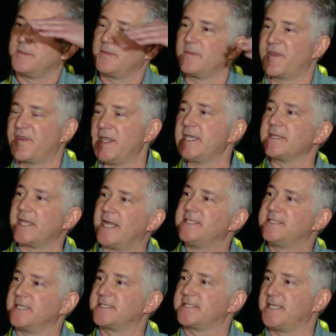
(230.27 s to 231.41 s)
thing that I
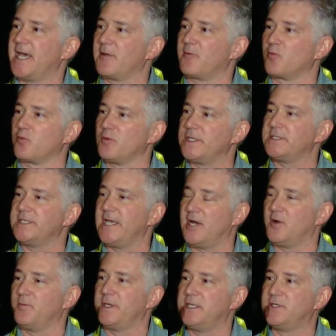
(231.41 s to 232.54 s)
just said really
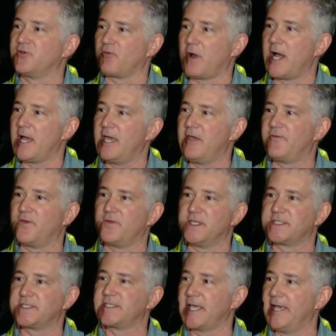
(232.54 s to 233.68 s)
helped me drive the
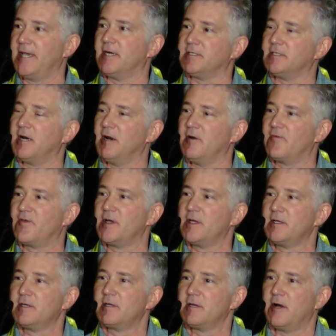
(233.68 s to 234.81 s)
sale of
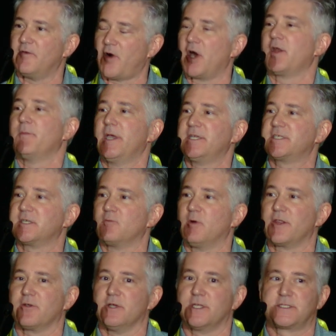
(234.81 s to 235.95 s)
automation,
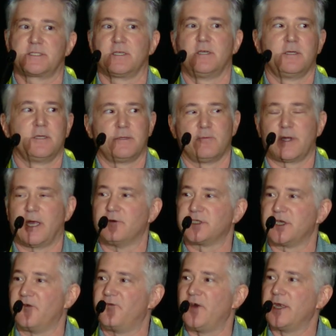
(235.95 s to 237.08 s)
whether it's when I was
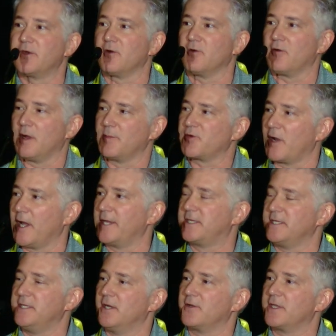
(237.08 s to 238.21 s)
at a vendor or I'm trying
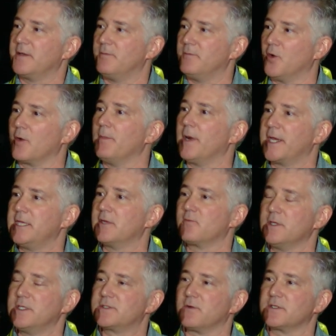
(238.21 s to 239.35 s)
to, get more money and
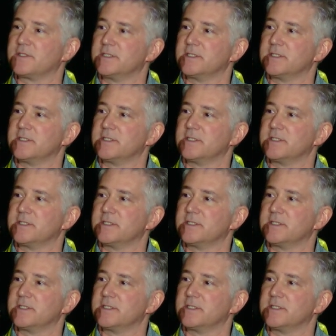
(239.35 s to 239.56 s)
resources